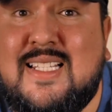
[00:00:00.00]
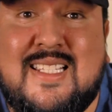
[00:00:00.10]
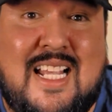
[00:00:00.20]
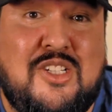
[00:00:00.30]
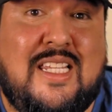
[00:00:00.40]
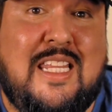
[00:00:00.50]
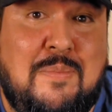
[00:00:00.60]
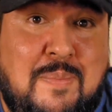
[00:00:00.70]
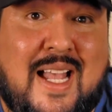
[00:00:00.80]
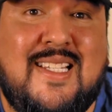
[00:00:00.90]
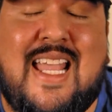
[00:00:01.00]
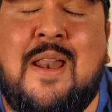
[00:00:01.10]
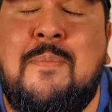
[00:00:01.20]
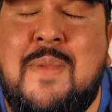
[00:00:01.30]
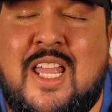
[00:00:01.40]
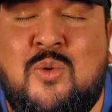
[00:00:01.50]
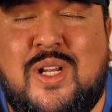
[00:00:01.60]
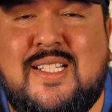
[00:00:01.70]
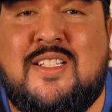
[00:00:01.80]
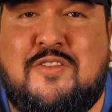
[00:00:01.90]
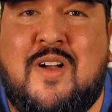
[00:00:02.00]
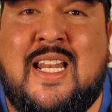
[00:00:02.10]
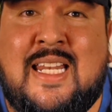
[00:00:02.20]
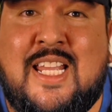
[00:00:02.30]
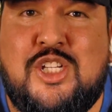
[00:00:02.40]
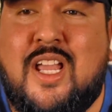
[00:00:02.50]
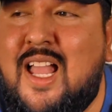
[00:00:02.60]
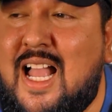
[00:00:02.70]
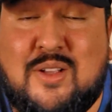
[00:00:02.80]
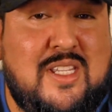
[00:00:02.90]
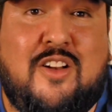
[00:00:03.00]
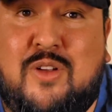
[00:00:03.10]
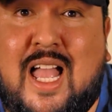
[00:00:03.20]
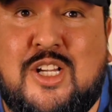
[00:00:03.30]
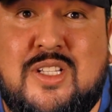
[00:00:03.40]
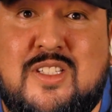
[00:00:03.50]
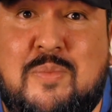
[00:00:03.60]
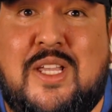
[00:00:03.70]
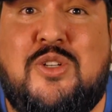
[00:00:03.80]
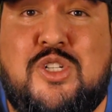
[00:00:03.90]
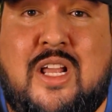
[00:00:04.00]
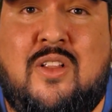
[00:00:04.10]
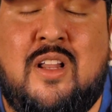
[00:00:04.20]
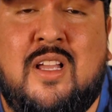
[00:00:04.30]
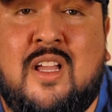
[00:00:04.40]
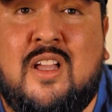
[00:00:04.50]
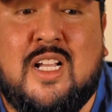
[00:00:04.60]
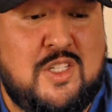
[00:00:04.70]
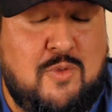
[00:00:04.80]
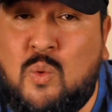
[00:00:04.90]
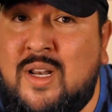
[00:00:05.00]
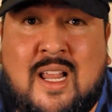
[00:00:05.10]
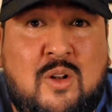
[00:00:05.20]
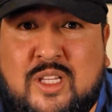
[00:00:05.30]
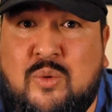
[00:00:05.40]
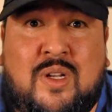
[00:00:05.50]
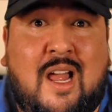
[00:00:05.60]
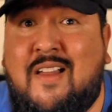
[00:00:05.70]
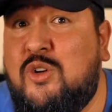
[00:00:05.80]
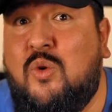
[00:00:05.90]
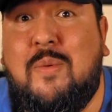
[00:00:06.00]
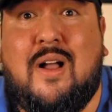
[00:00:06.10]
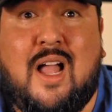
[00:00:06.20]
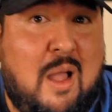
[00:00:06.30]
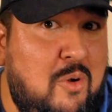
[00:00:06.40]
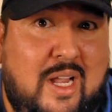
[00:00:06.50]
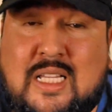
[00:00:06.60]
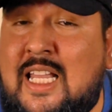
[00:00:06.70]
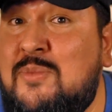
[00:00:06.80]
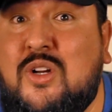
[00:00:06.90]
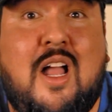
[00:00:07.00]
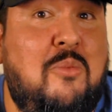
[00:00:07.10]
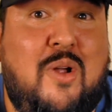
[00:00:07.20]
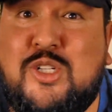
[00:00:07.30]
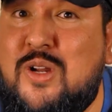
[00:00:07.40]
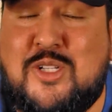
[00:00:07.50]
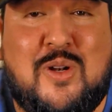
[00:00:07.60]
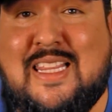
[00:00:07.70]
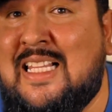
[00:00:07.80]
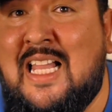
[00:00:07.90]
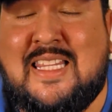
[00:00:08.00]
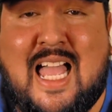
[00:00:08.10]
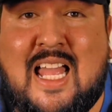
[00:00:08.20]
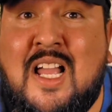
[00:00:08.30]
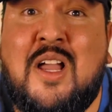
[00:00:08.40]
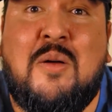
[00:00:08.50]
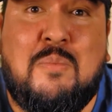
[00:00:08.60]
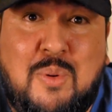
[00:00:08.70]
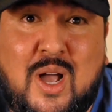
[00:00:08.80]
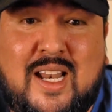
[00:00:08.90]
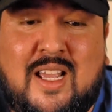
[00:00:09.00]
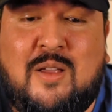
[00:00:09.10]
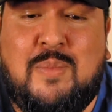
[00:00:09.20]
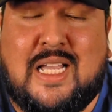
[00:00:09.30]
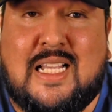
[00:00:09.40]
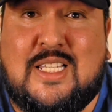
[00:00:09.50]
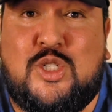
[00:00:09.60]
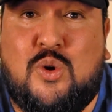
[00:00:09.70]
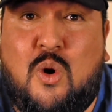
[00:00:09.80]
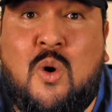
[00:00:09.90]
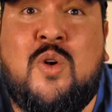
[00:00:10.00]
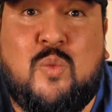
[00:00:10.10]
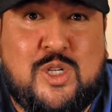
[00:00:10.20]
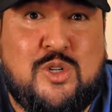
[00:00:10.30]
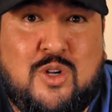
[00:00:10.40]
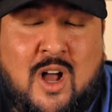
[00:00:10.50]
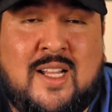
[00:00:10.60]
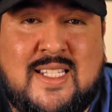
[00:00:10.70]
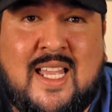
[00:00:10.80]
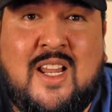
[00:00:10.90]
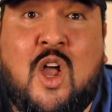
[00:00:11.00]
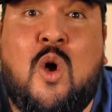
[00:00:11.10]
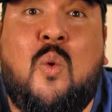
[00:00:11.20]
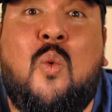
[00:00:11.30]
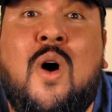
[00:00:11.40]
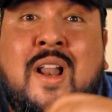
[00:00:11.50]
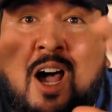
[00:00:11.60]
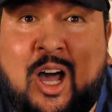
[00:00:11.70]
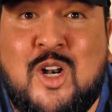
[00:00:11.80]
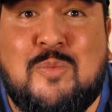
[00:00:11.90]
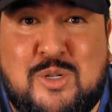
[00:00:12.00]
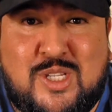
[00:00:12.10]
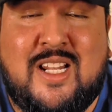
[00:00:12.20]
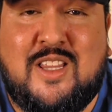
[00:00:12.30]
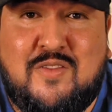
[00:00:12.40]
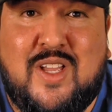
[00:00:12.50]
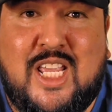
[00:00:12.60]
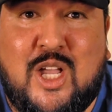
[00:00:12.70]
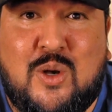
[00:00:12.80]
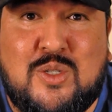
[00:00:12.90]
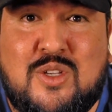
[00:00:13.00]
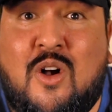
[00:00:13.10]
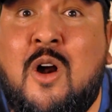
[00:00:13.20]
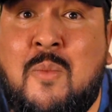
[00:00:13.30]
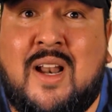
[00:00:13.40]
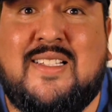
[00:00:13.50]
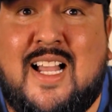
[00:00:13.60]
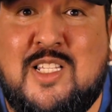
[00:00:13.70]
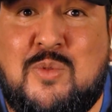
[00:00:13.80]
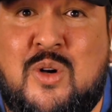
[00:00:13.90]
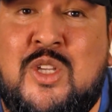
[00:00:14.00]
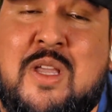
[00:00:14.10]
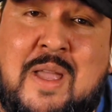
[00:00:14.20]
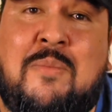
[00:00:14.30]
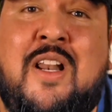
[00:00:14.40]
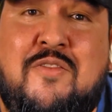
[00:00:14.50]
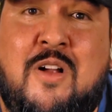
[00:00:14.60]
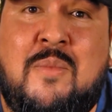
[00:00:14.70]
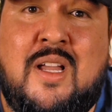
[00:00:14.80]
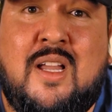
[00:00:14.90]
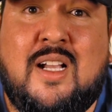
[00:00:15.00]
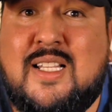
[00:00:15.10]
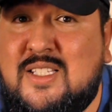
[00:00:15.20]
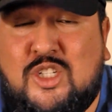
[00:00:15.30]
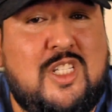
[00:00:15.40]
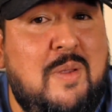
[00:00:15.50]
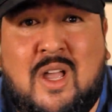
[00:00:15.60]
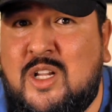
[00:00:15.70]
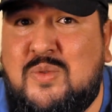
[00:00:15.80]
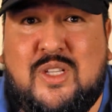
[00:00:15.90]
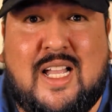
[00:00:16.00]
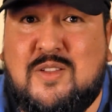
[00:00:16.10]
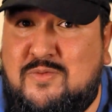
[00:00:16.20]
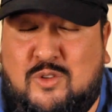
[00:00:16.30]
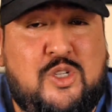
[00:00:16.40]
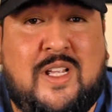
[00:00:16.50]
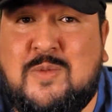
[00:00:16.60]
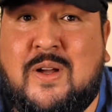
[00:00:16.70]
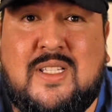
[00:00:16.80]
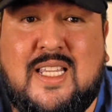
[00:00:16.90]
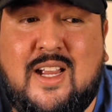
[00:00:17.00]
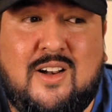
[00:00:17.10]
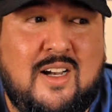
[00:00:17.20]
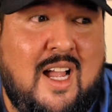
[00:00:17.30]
is actually the best and main reason to find a niche outside of reactions to base your channel on. Because for one, not only will you not have to worry about copyright claims or copyright strikes or anything like that, but because it's your own original content, 100% of the videos are monetizable and you can make money from. Because just to be honest with you guys, full transparency here,